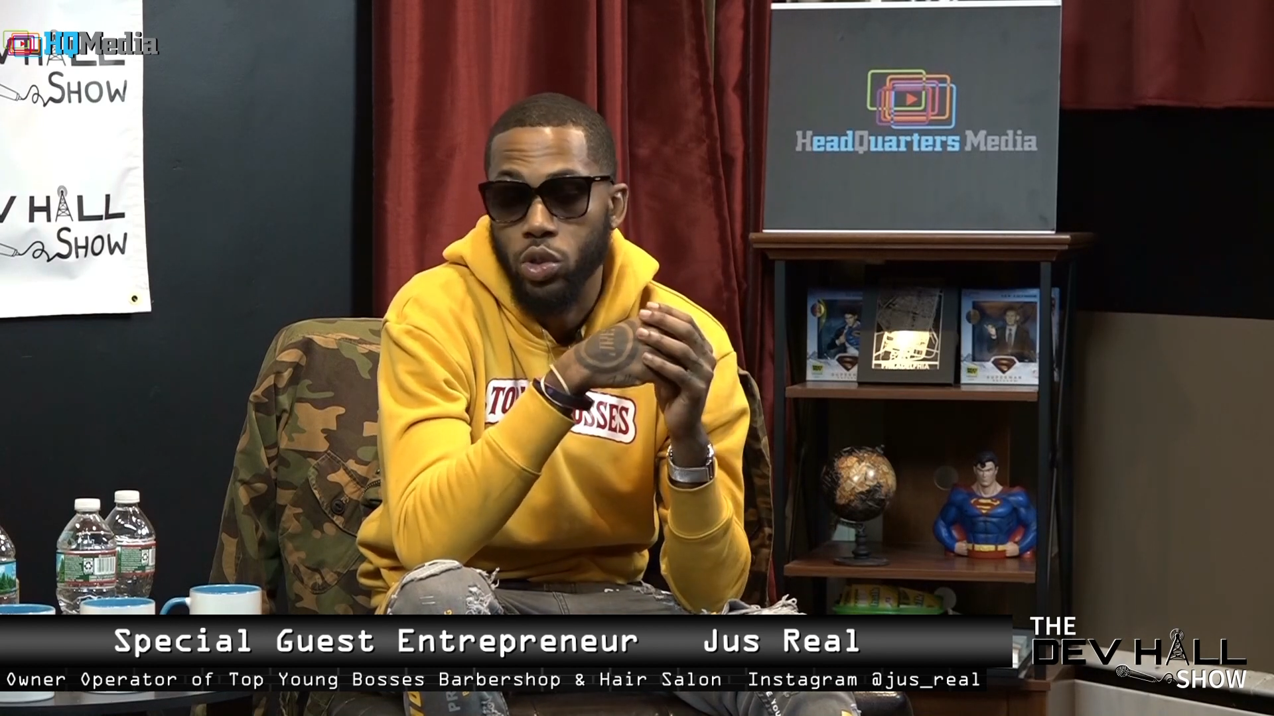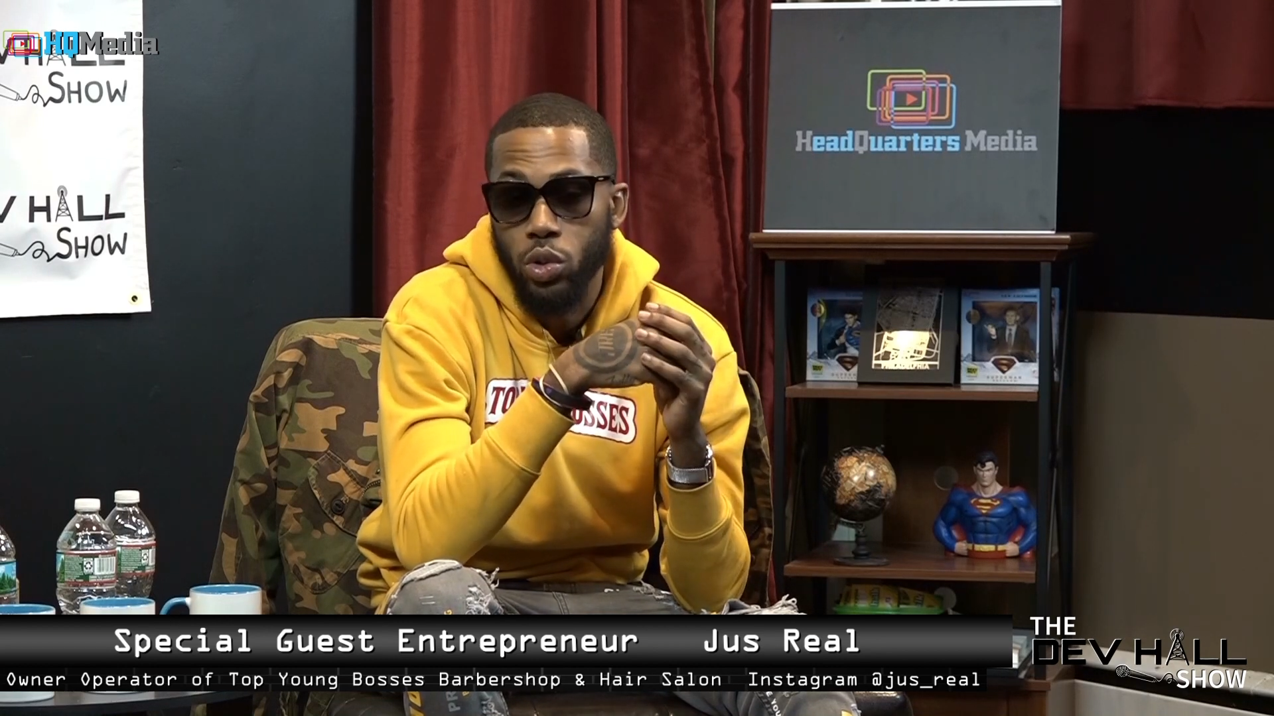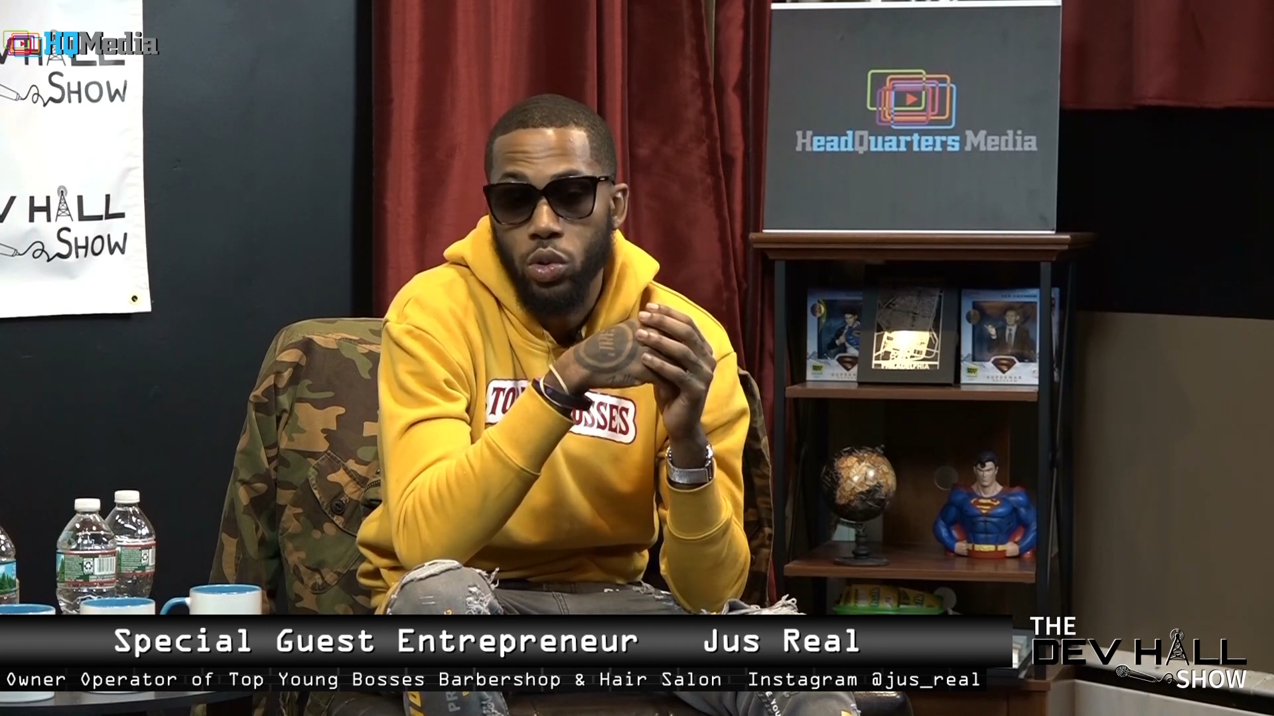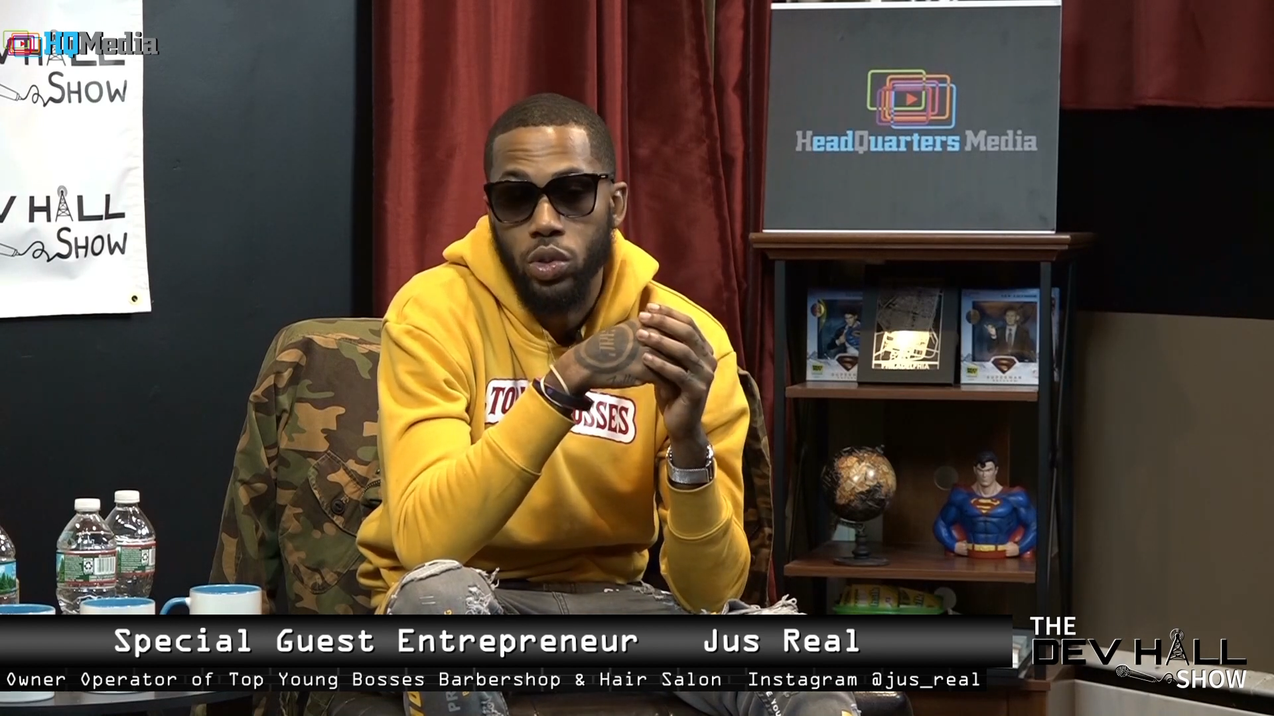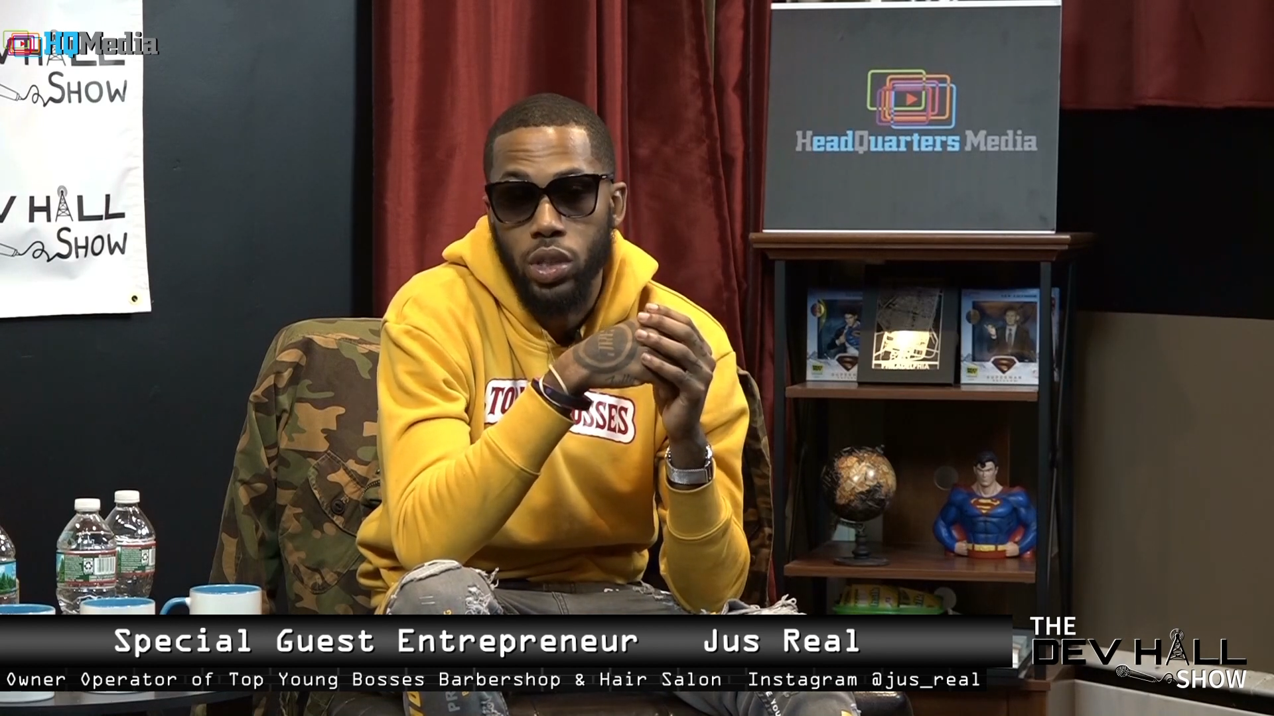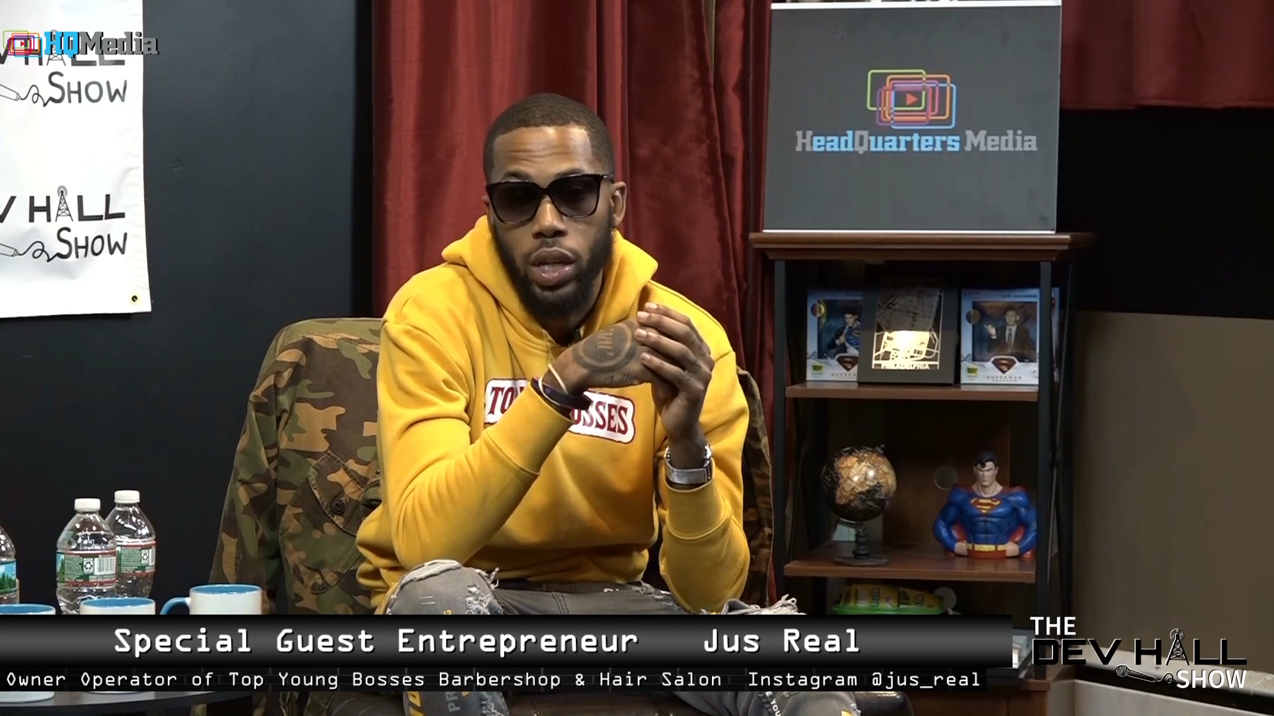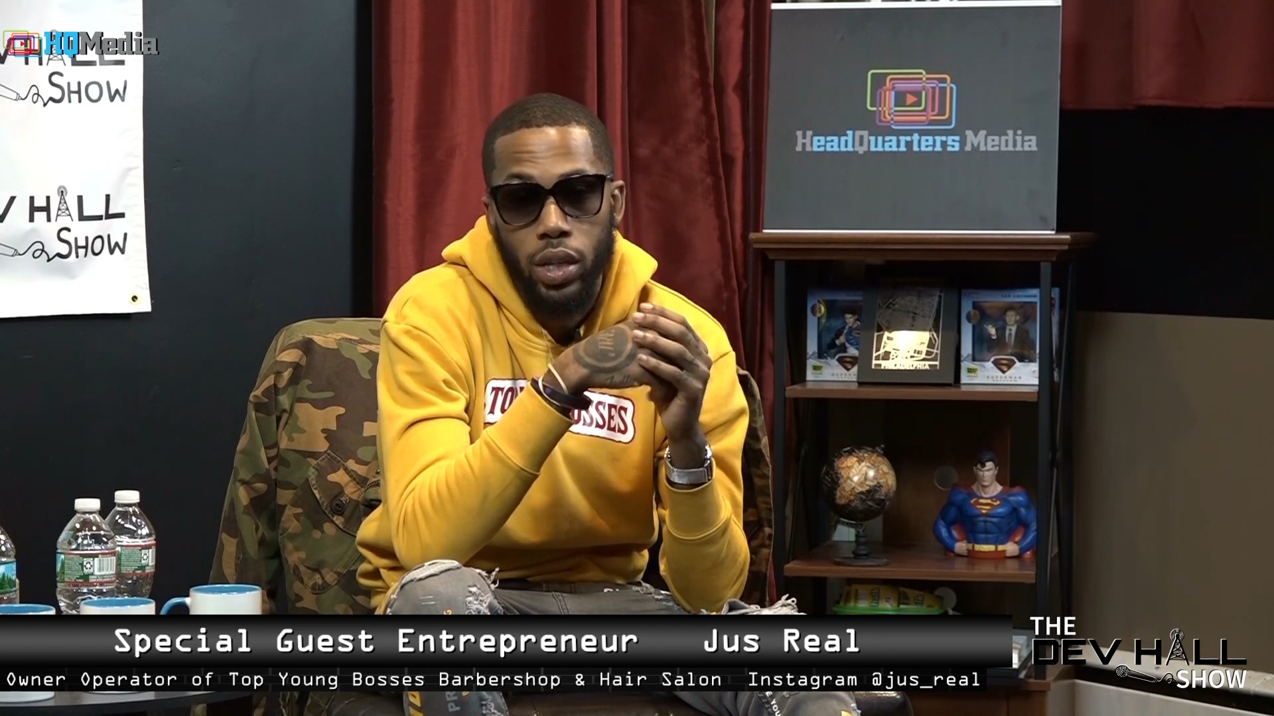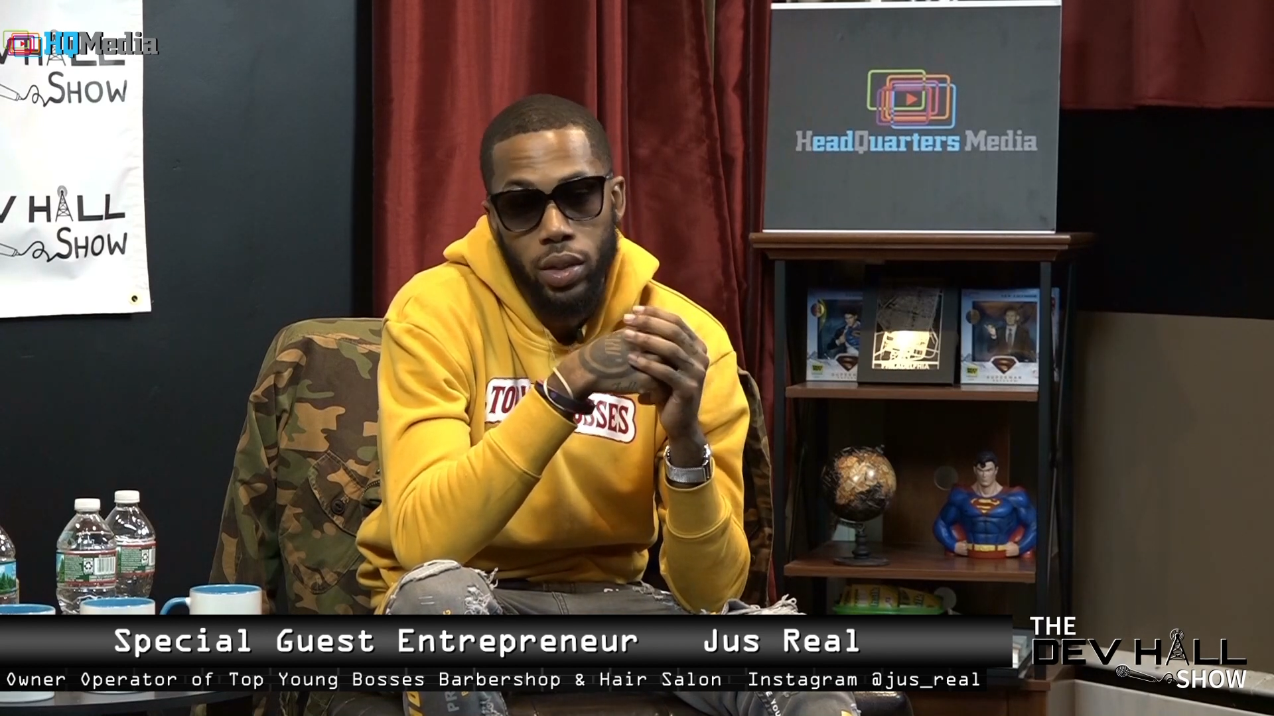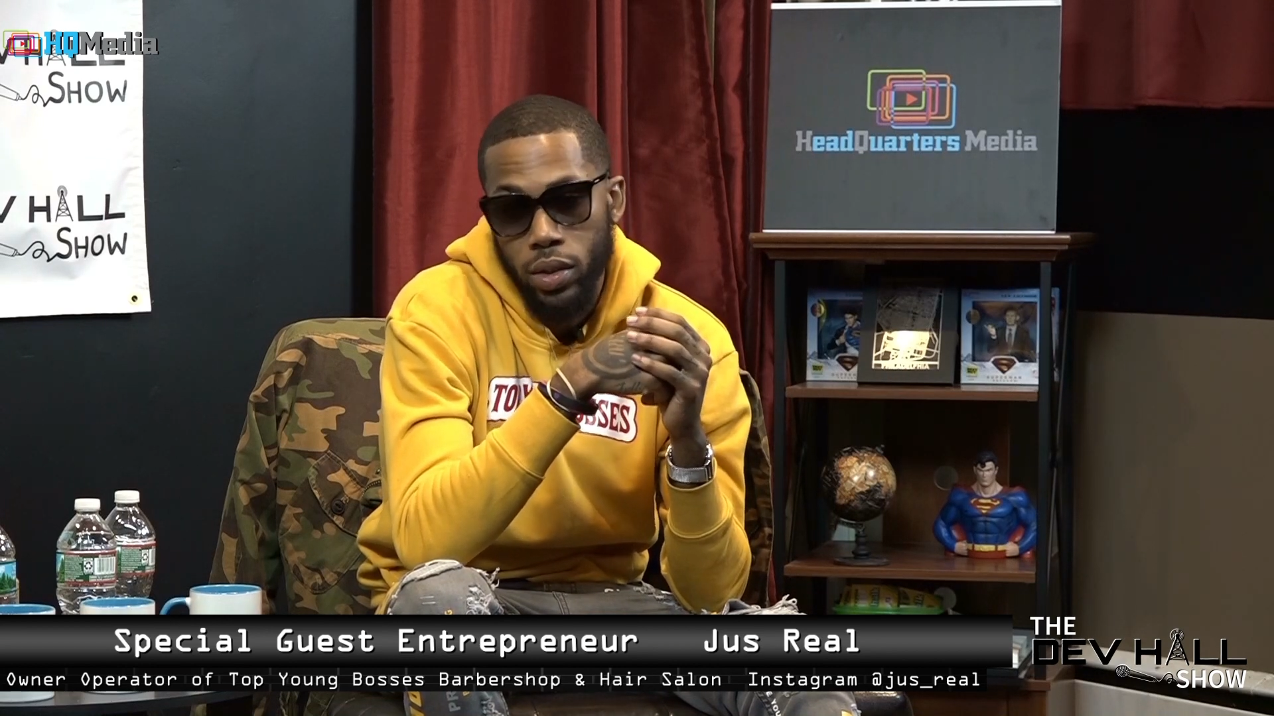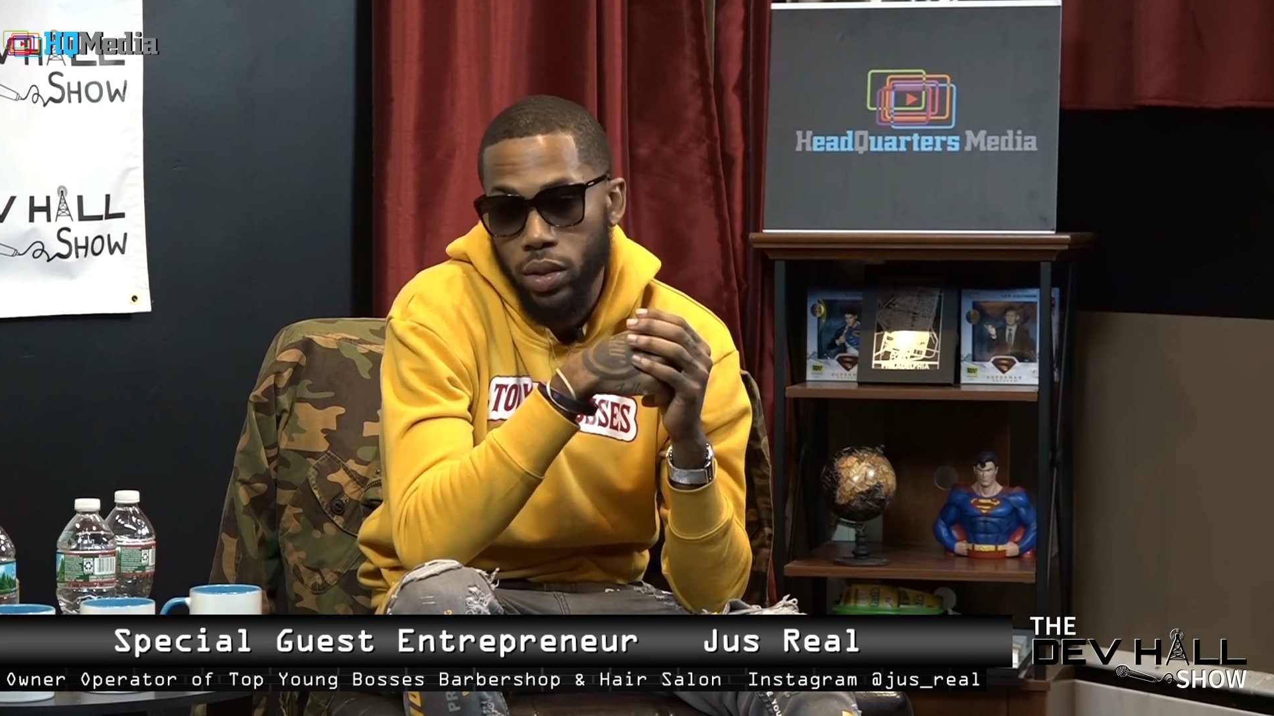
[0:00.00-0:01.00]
jewels that,